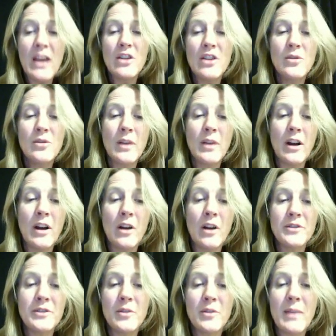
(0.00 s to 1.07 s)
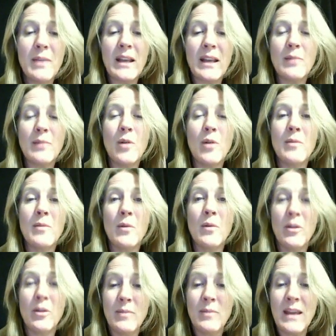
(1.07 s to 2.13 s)
You can also make an appointment
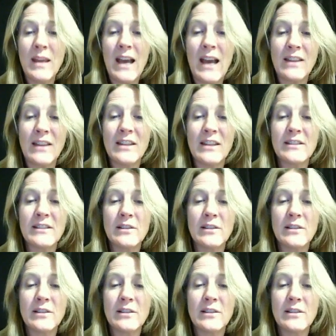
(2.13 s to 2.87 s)
with me at this